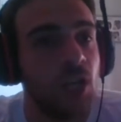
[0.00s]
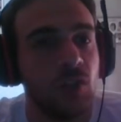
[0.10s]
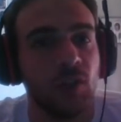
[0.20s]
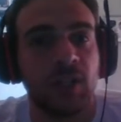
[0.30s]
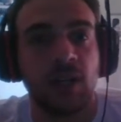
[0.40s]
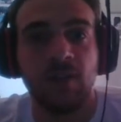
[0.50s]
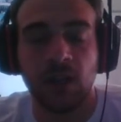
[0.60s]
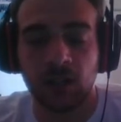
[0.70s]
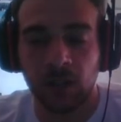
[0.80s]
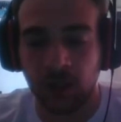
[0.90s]
your
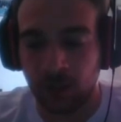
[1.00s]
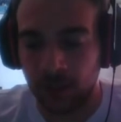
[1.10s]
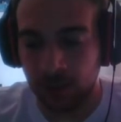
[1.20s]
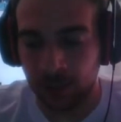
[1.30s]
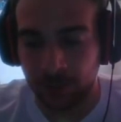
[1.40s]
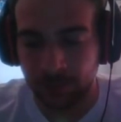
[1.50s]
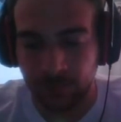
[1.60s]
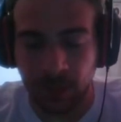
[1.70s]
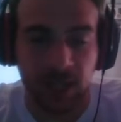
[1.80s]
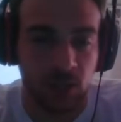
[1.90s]
graveyard
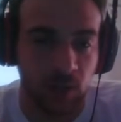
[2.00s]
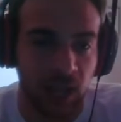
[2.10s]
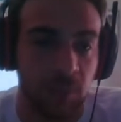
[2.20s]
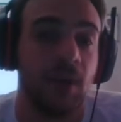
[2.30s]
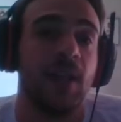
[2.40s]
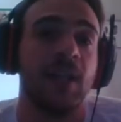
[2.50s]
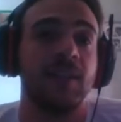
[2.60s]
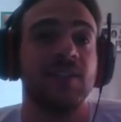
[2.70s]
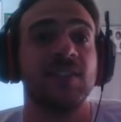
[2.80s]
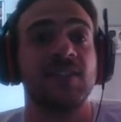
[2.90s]
back in your library, and
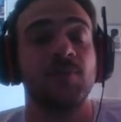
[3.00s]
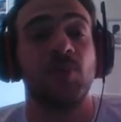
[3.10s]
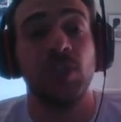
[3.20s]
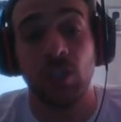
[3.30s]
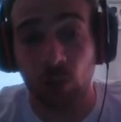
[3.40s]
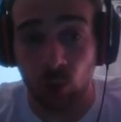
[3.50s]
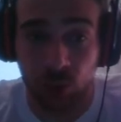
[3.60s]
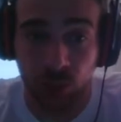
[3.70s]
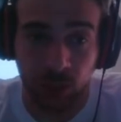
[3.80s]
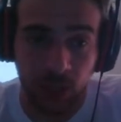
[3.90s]
this is pretty
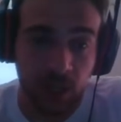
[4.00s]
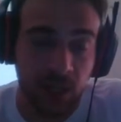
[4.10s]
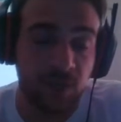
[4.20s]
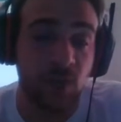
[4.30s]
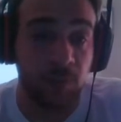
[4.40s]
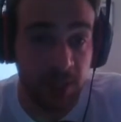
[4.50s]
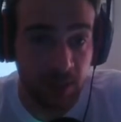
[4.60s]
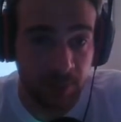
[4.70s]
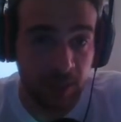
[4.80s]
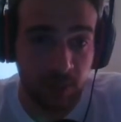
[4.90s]
crucial if you're playing
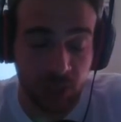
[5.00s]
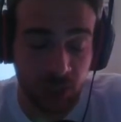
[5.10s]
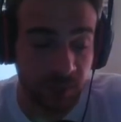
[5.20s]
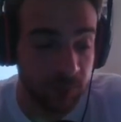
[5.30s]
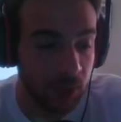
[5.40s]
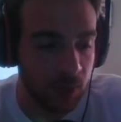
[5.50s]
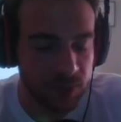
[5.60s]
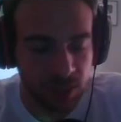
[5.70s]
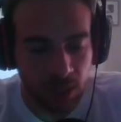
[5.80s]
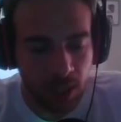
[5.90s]
Prime Shift because